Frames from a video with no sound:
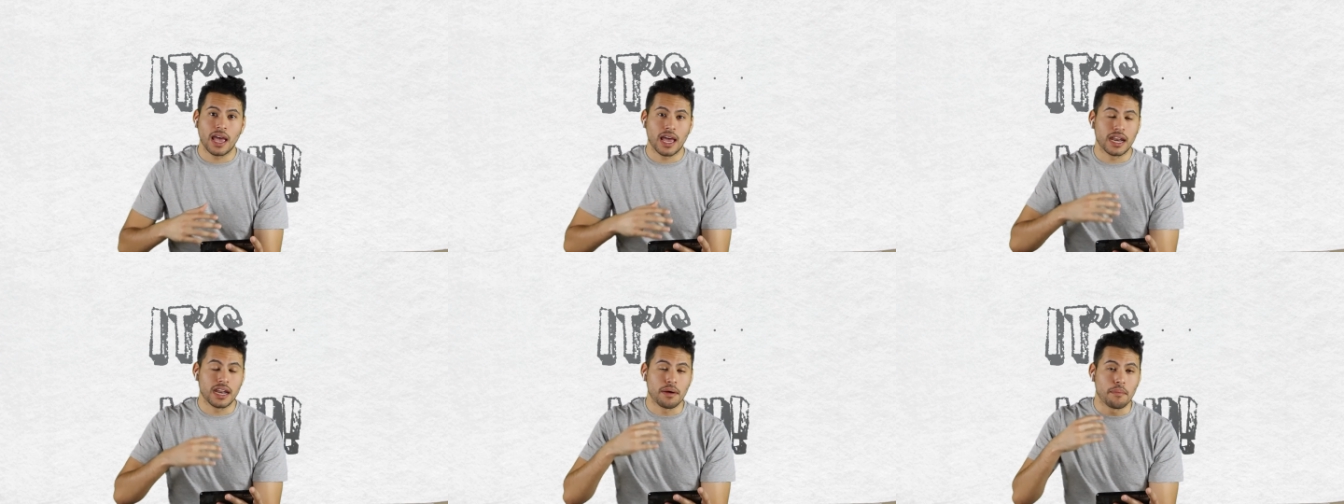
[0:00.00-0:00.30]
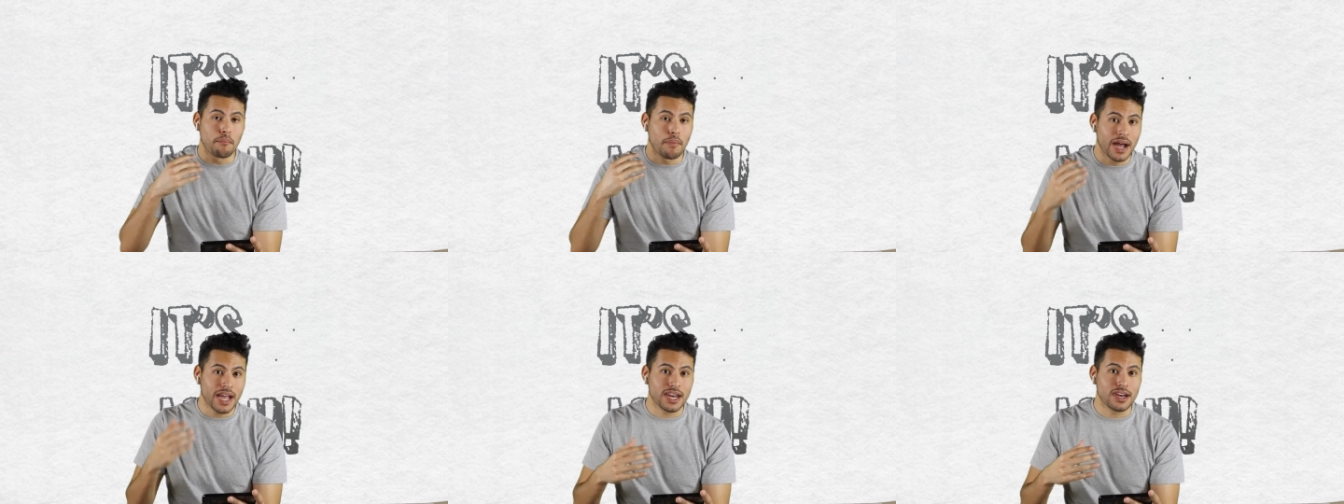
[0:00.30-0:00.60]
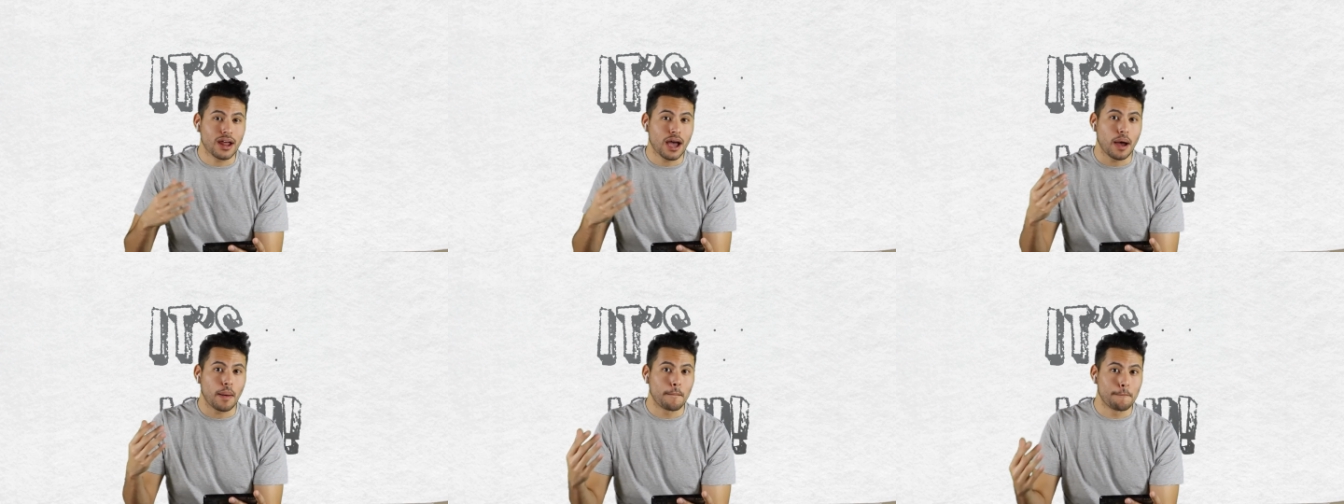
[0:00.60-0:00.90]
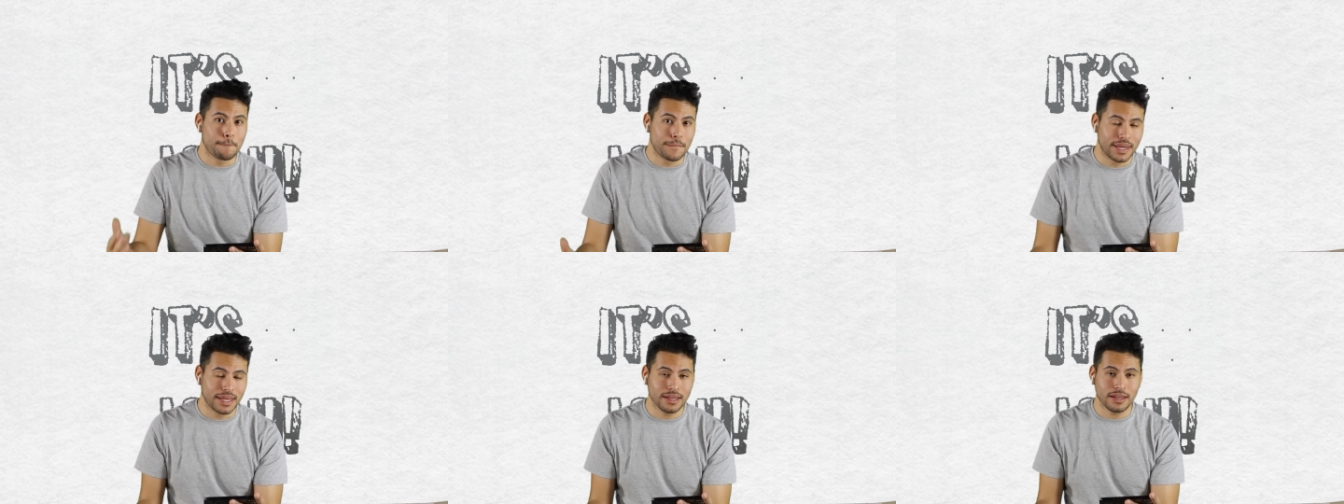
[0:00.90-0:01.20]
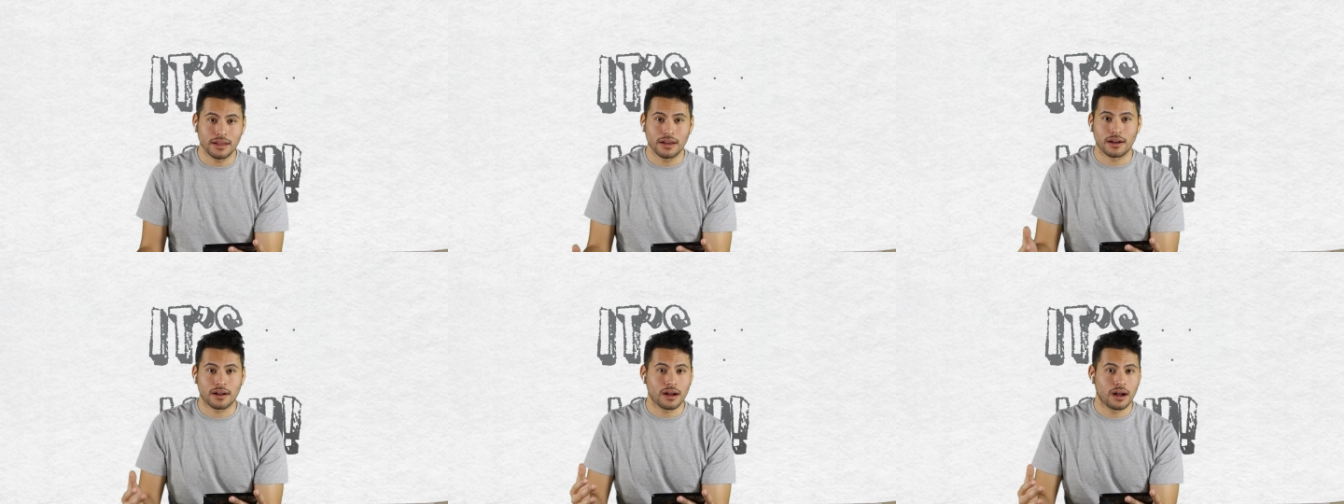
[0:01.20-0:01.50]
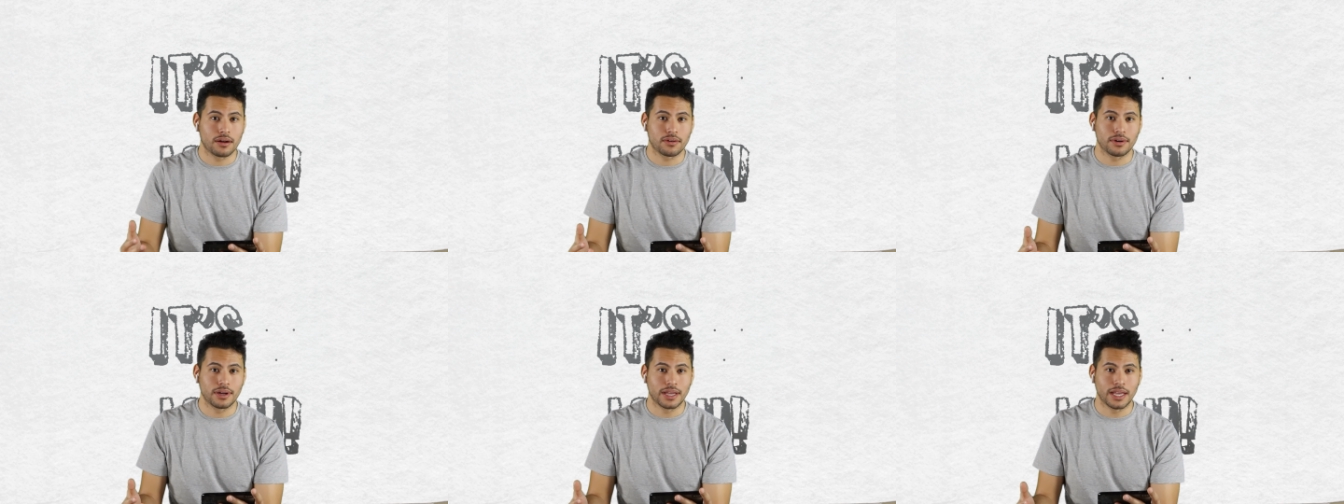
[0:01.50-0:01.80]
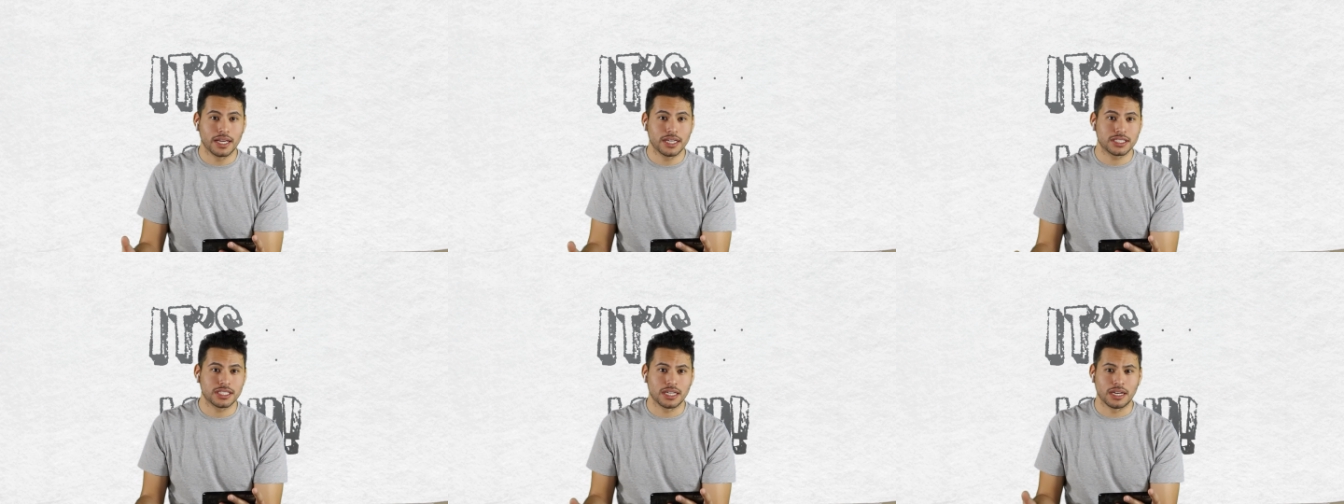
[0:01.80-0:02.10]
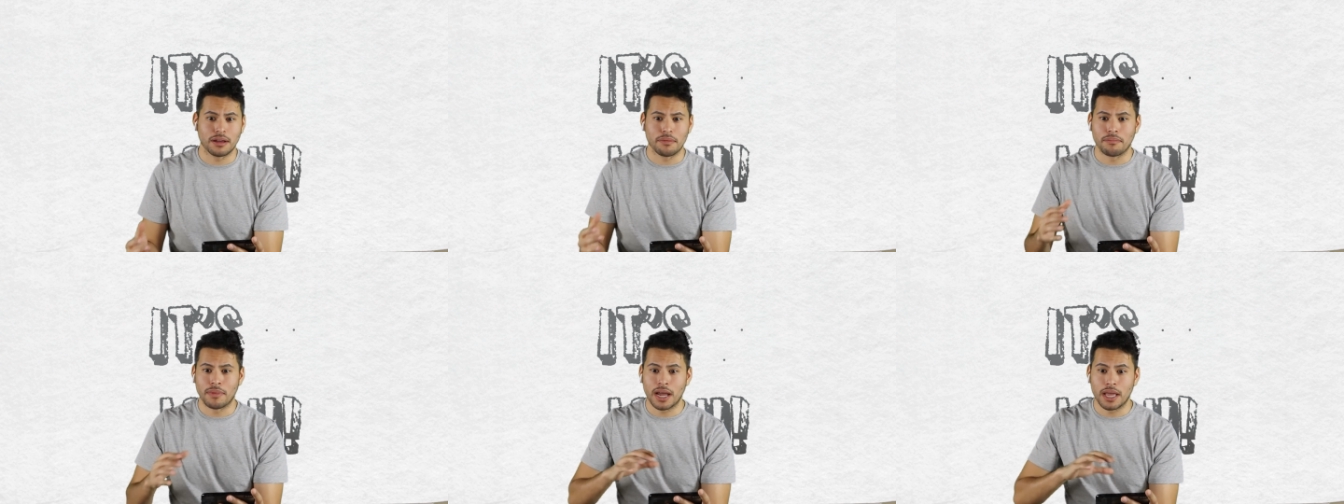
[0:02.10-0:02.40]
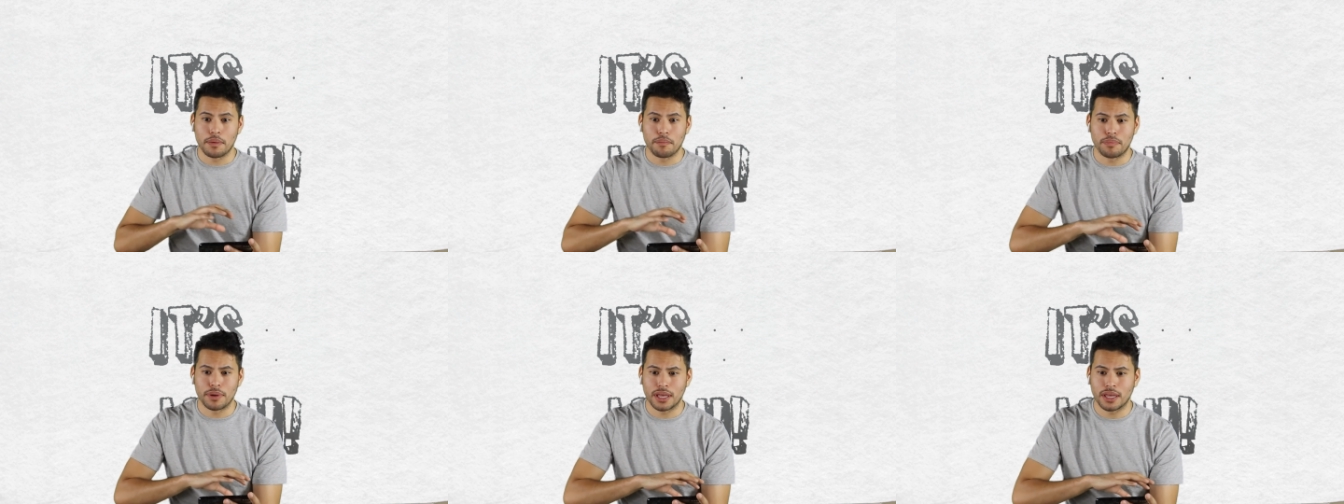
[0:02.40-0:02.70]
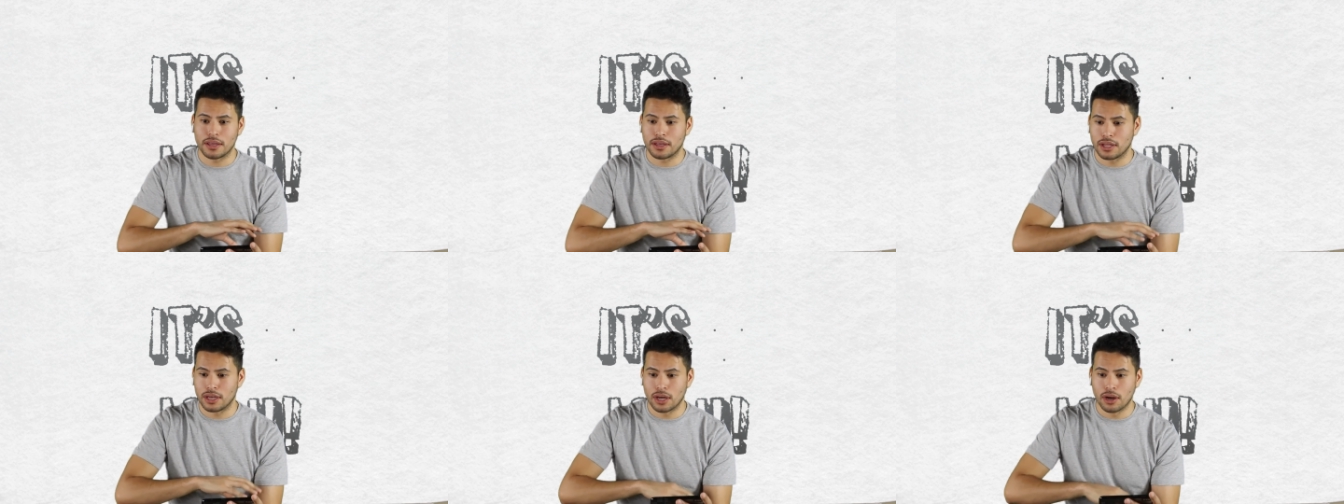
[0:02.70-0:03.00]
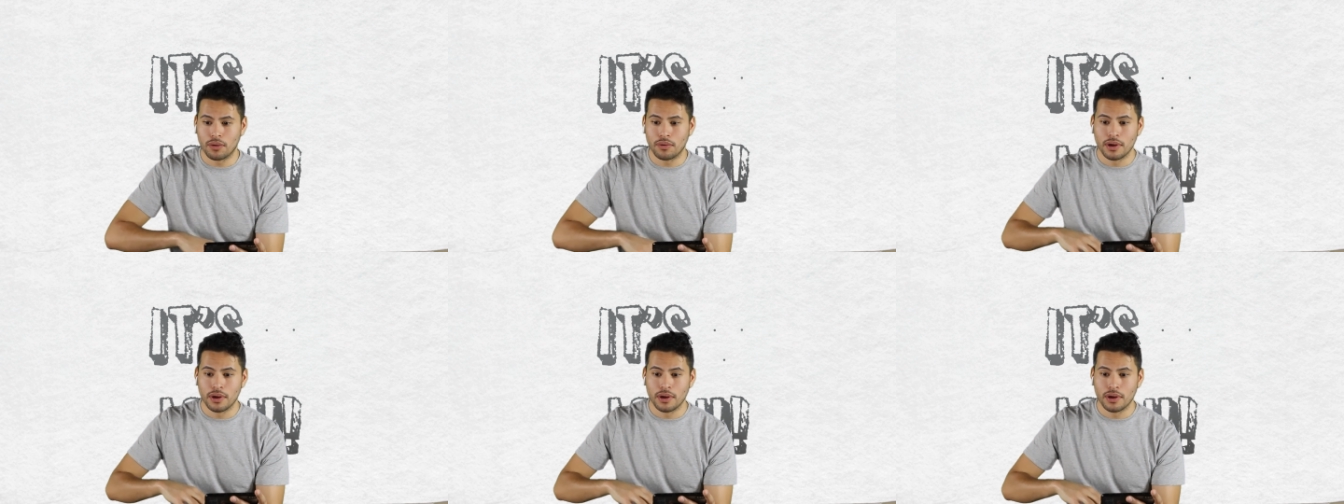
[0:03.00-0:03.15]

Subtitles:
And it might not be a congregation, it might be